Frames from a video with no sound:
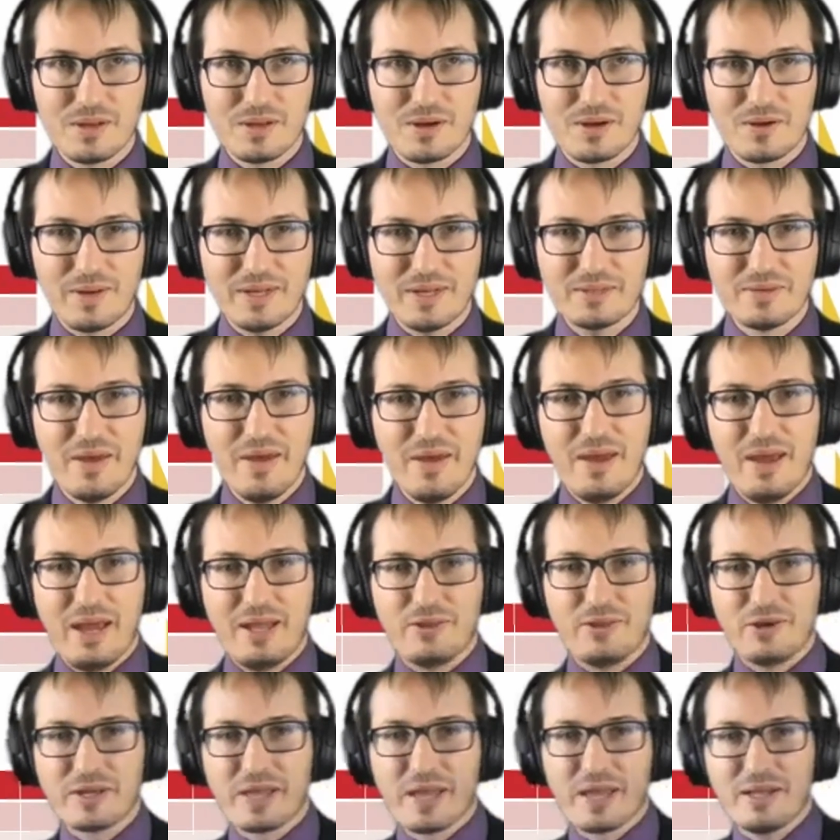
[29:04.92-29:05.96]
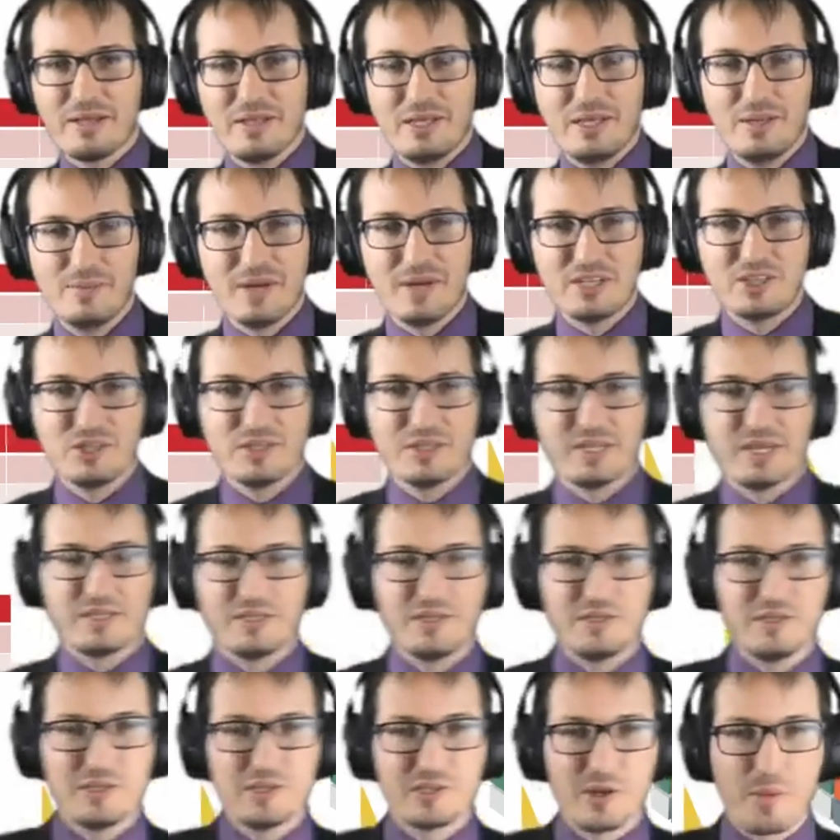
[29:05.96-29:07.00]
All right. And again, imagine that
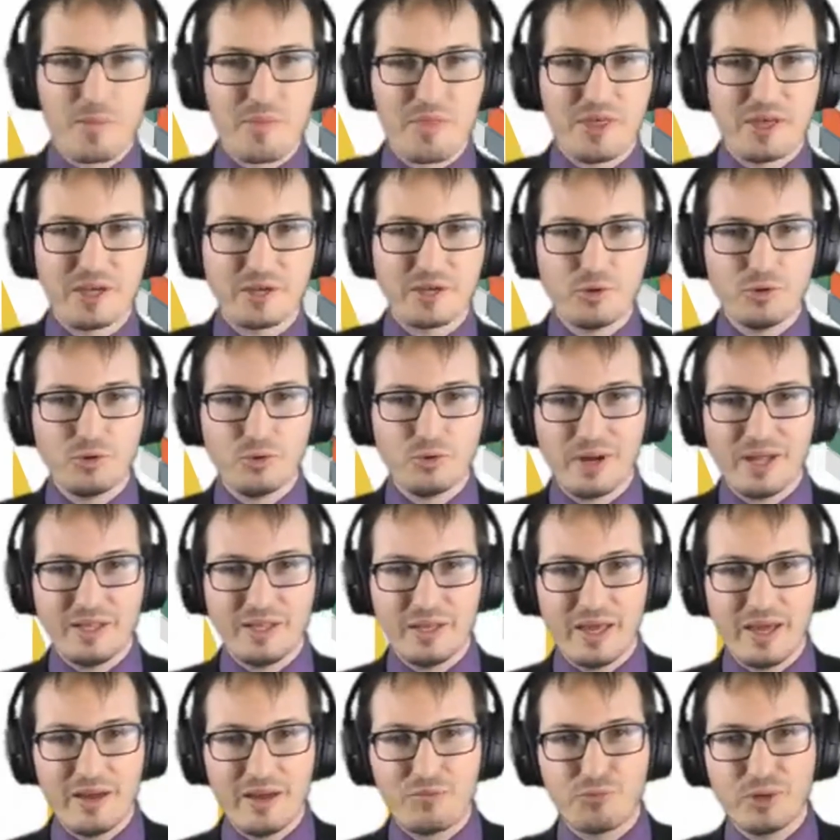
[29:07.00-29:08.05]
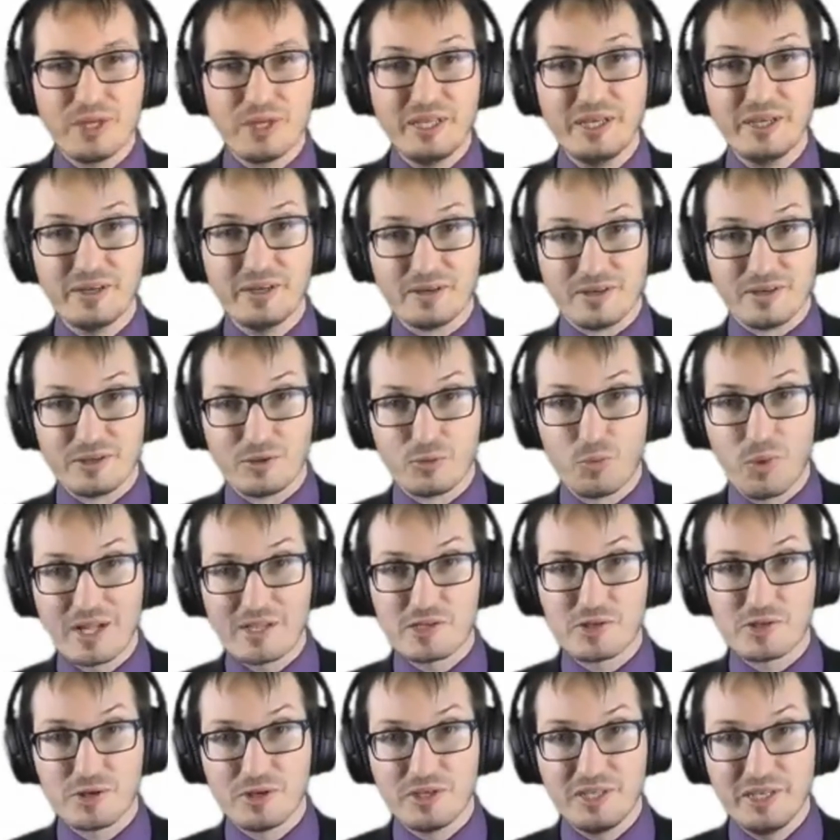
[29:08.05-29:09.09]
this is something you do every year,
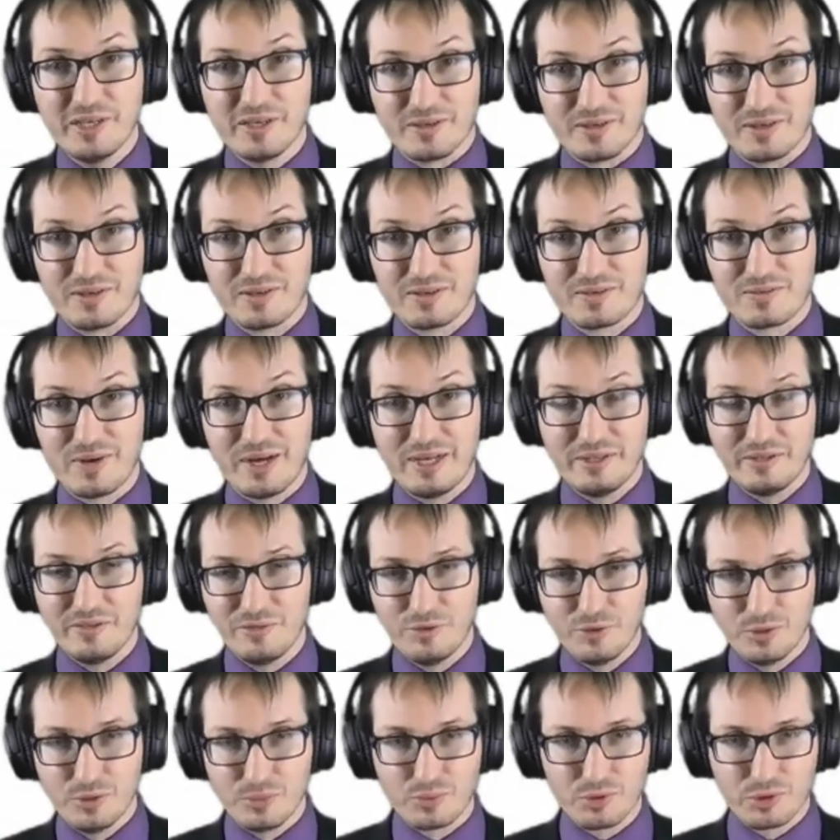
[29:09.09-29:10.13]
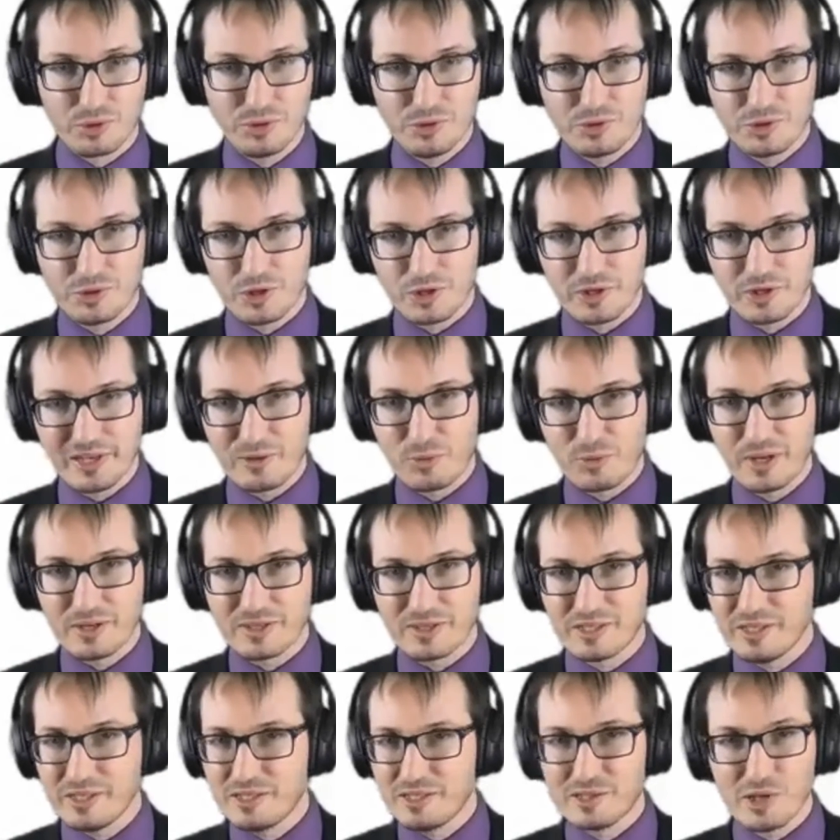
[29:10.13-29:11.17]
once a year, right? If you produce your yearly,
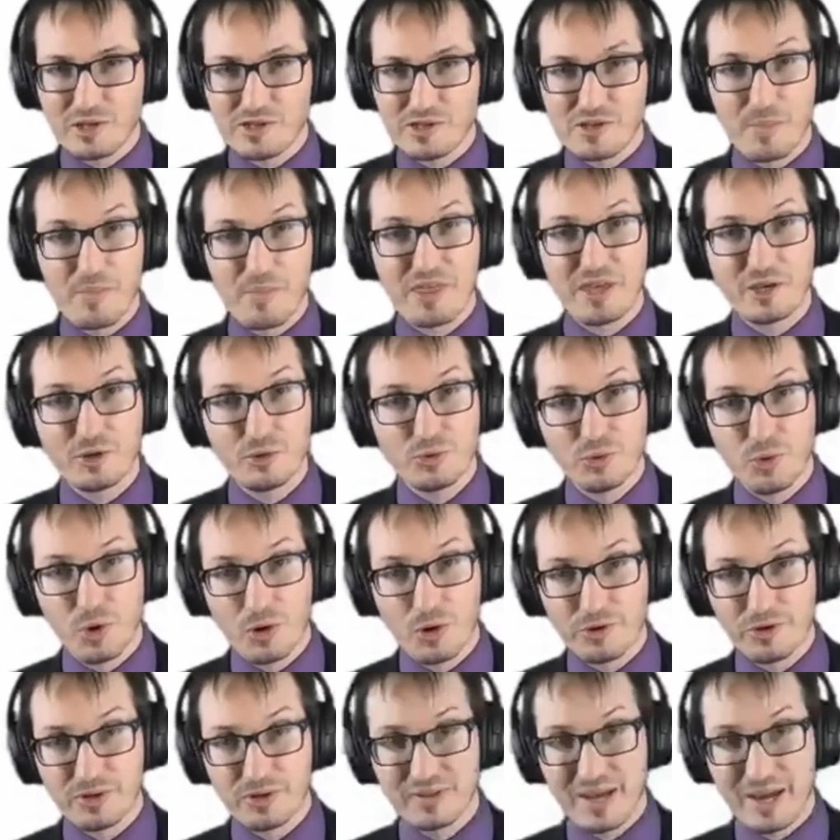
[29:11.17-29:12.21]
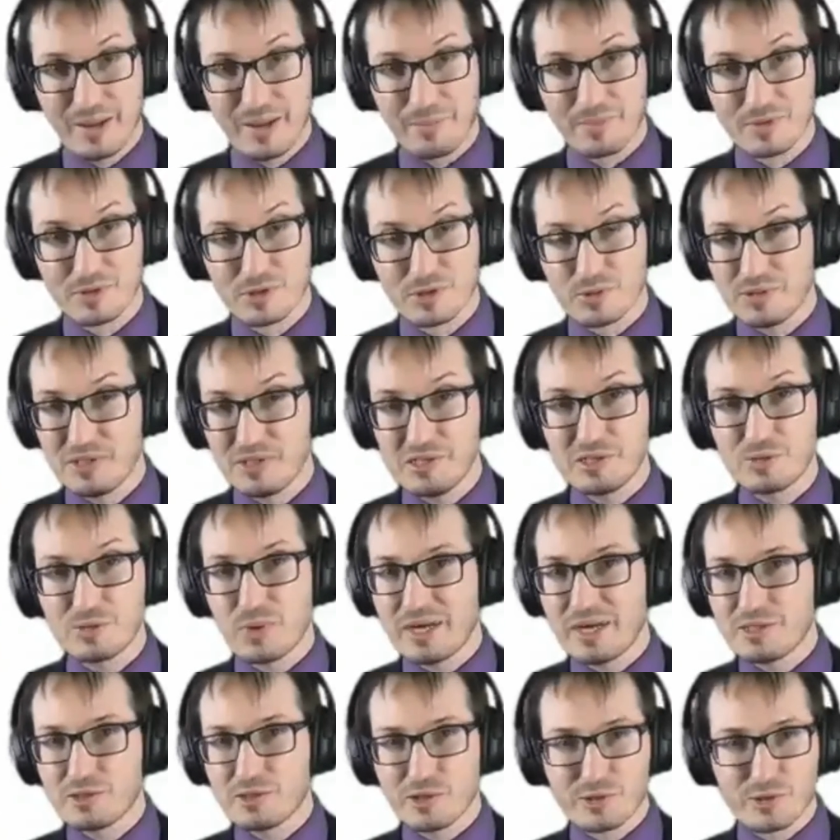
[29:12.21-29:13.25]
it's not something you do all the time. So this is
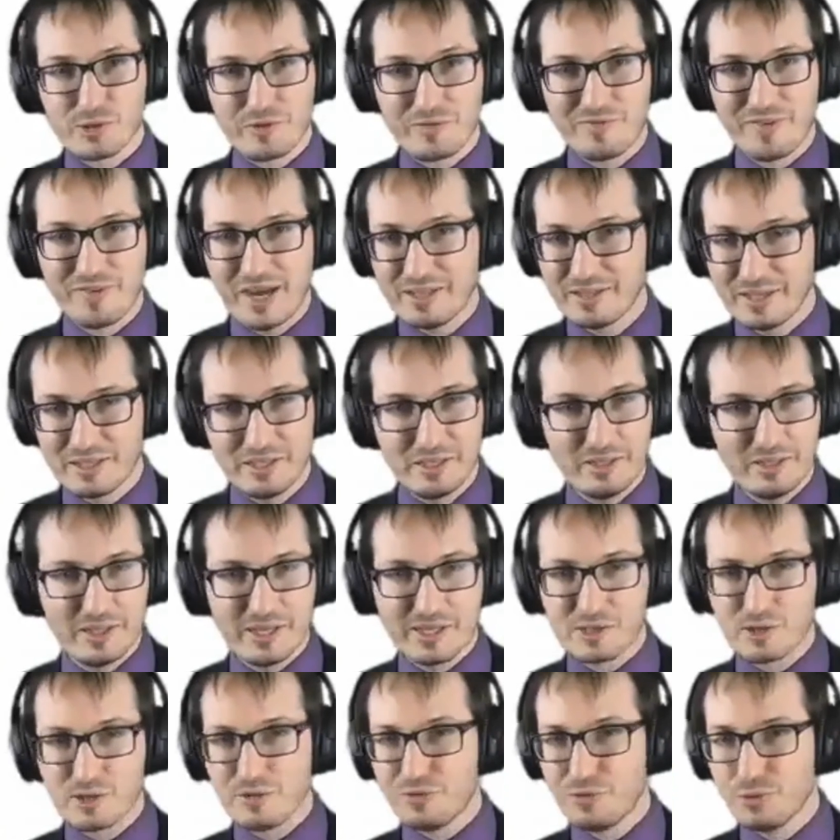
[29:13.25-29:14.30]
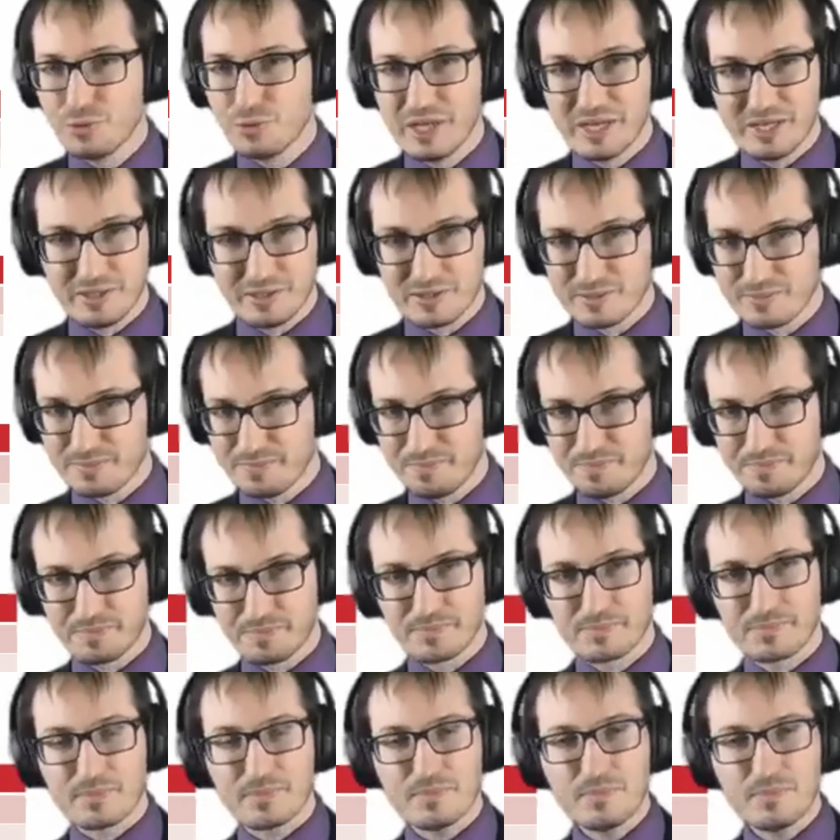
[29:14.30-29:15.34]
why it's also fine that it takes a few days
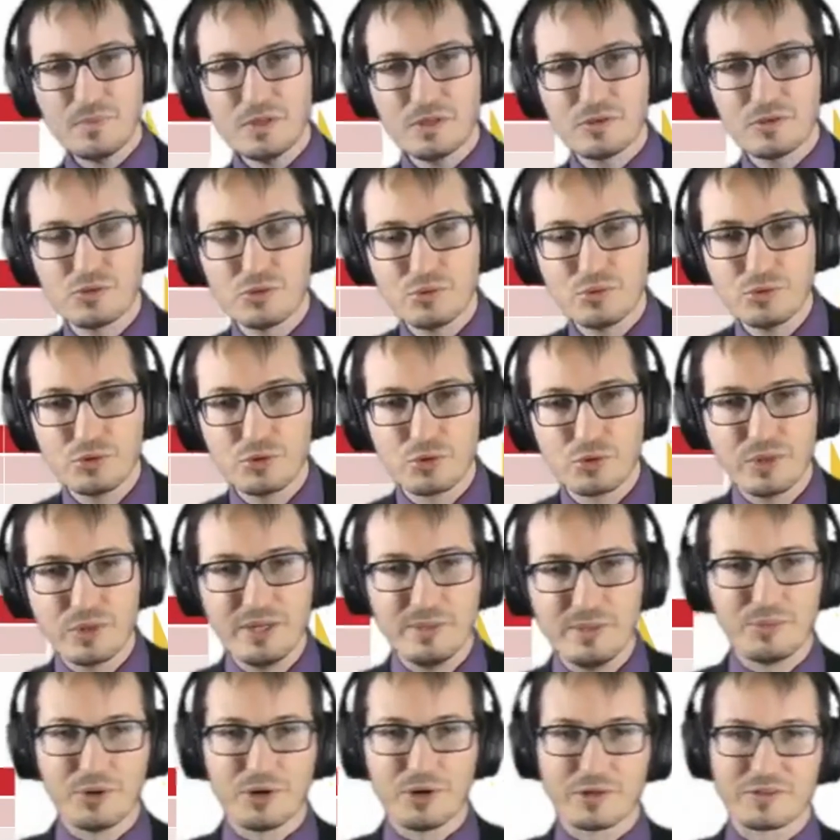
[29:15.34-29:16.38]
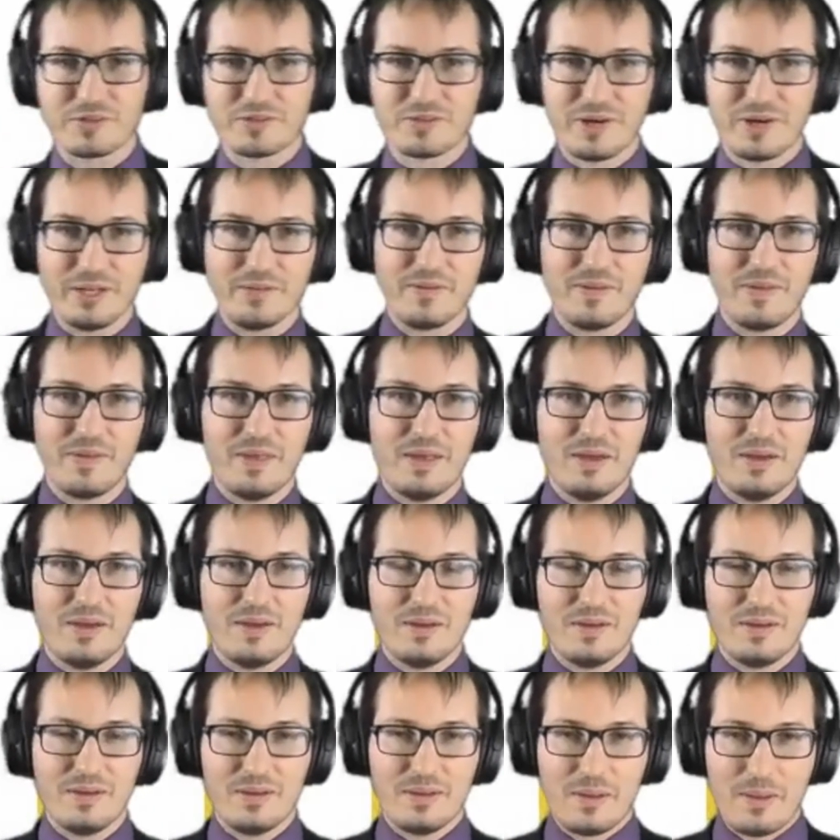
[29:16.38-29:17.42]
to re-import,
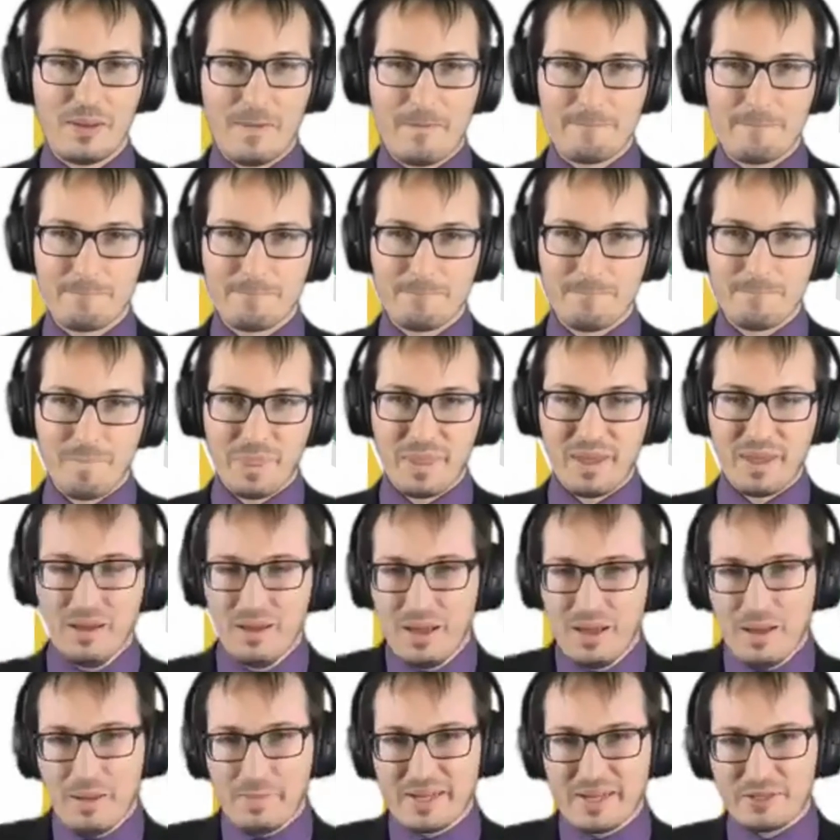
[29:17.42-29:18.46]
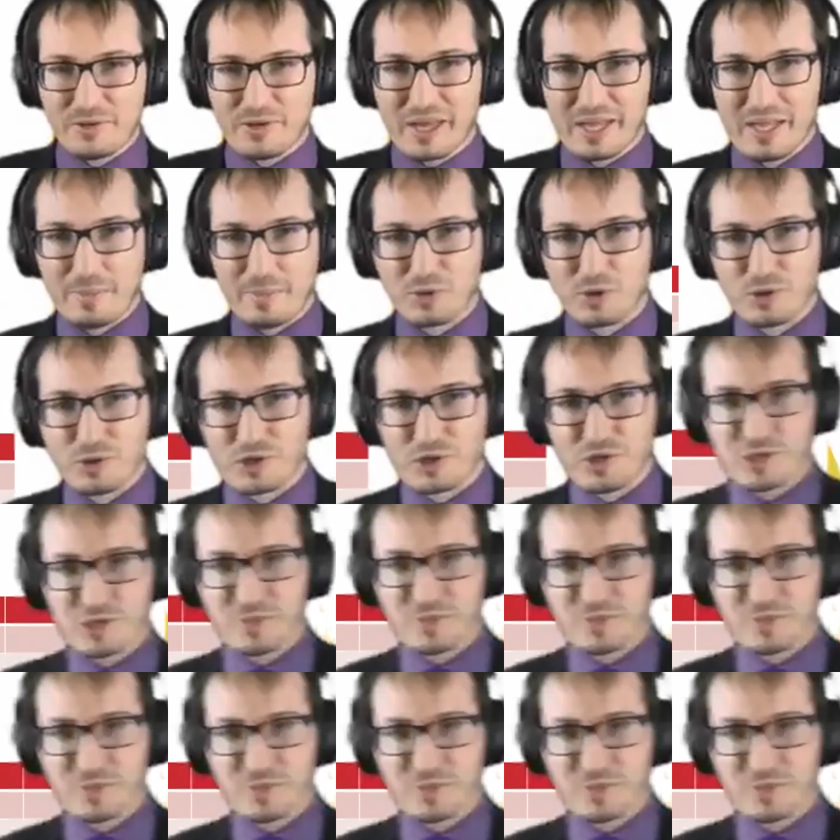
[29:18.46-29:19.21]
right? Okay, but again, I'm cautious